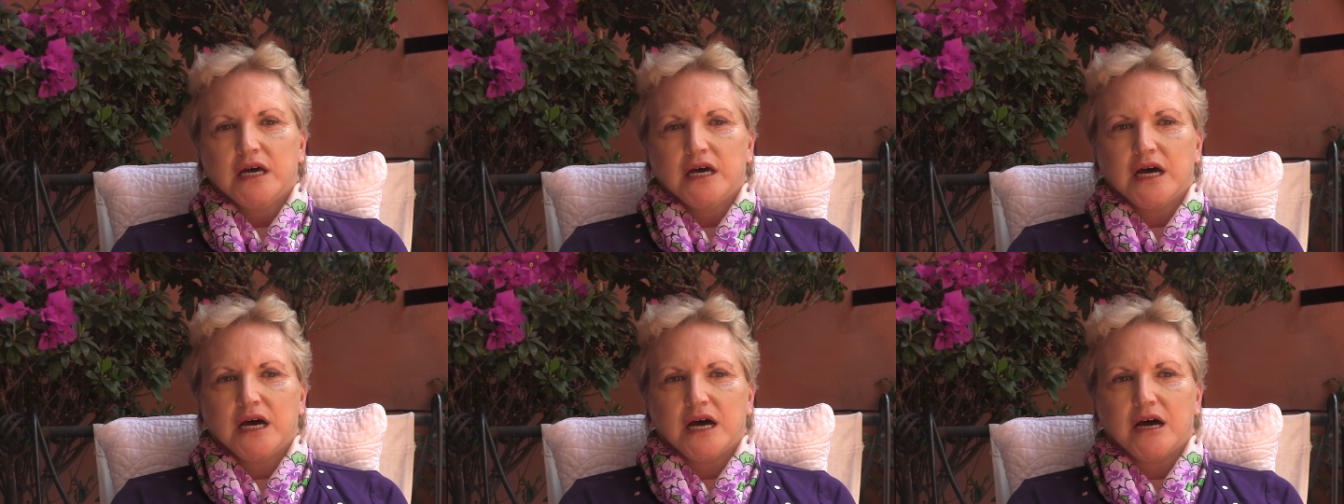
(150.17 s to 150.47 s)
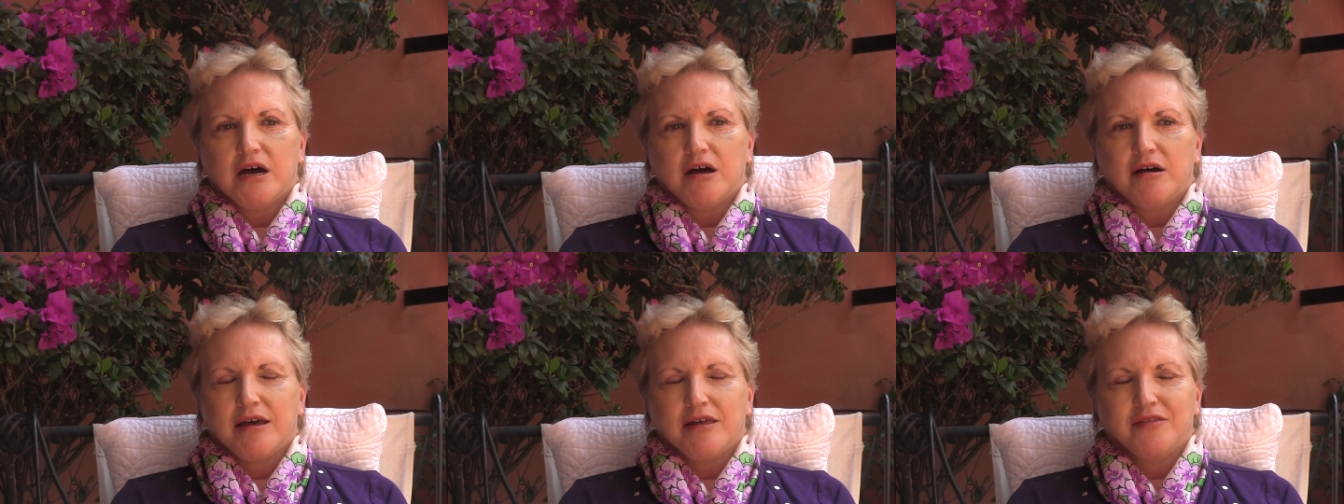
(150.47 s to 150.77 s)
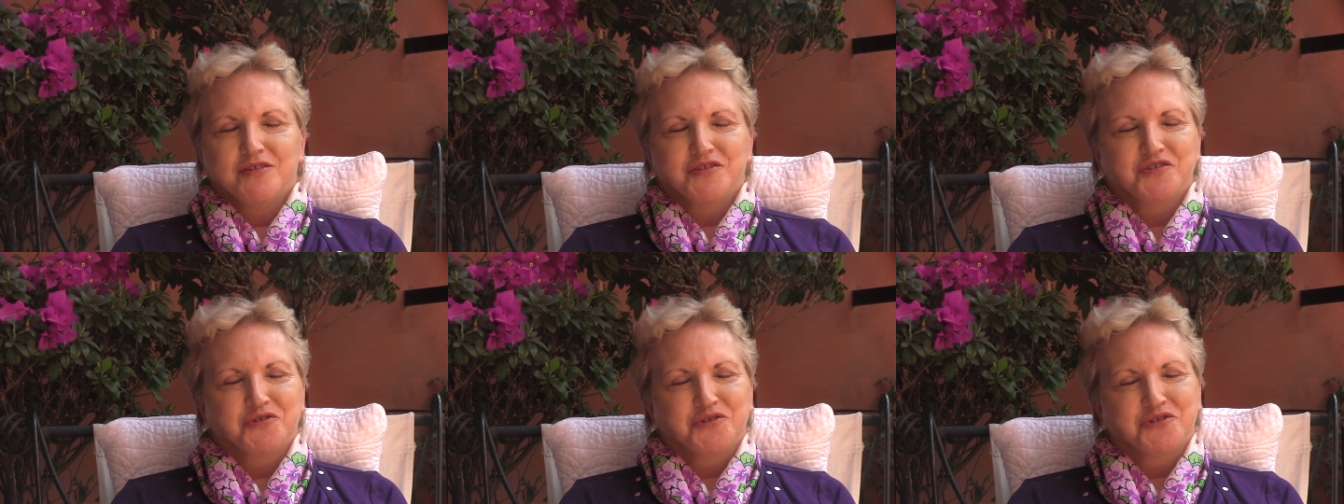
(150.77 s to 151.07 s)
Uh,
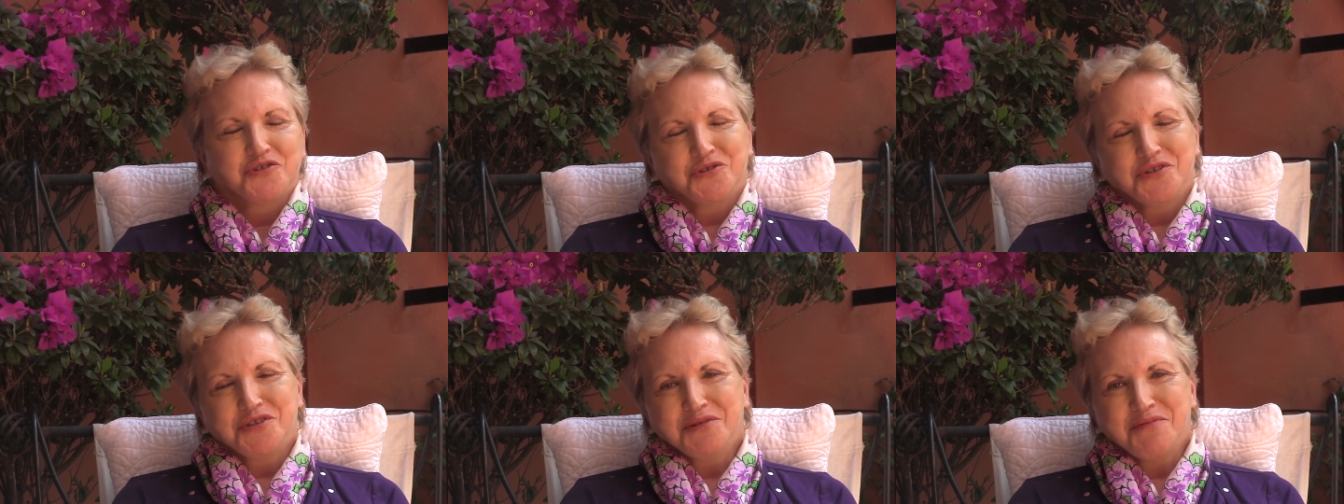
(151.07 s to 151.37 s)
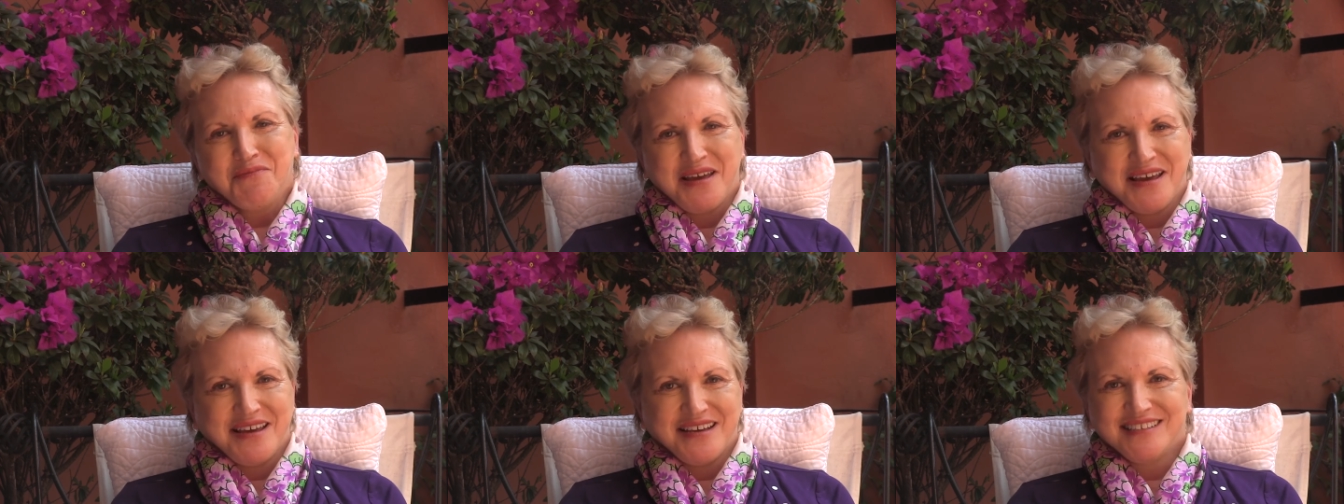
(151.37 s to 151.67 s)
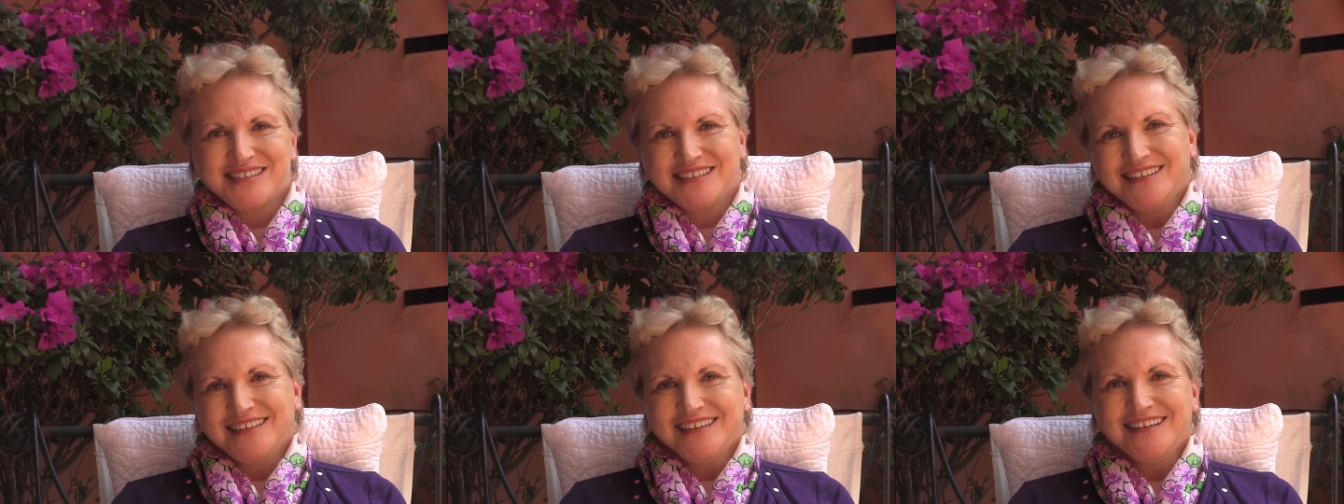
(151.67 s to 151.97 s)
and the surgery is
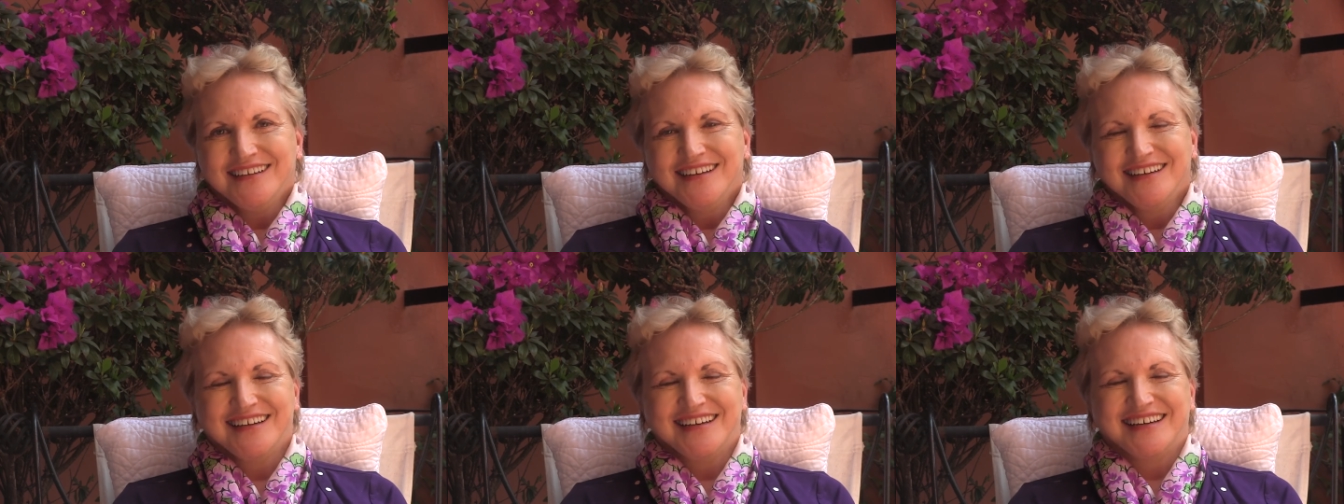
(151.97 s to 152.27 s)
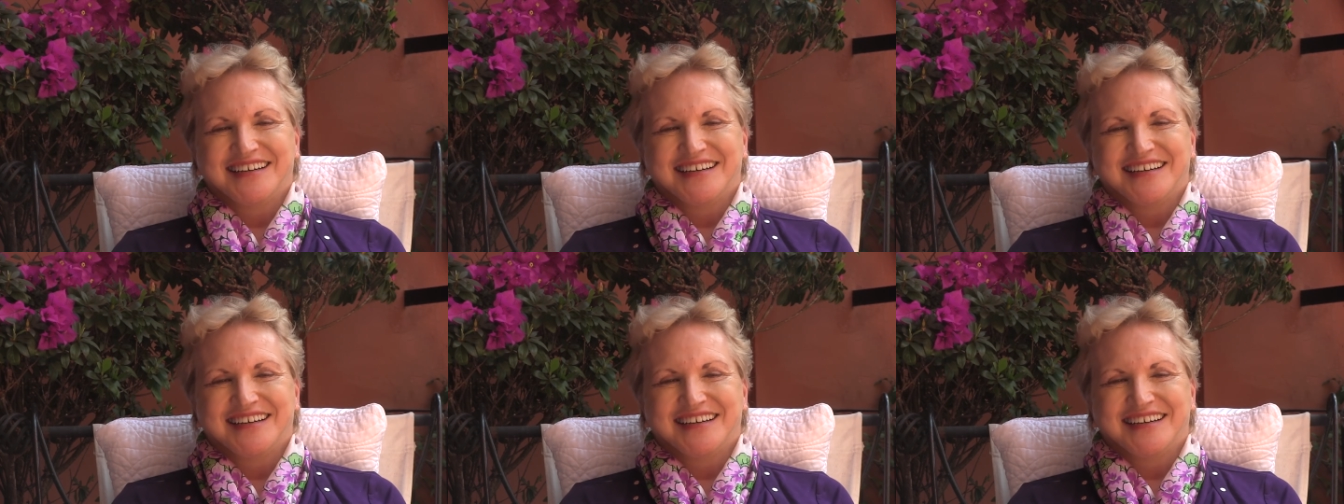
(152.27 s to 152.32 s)
amazing.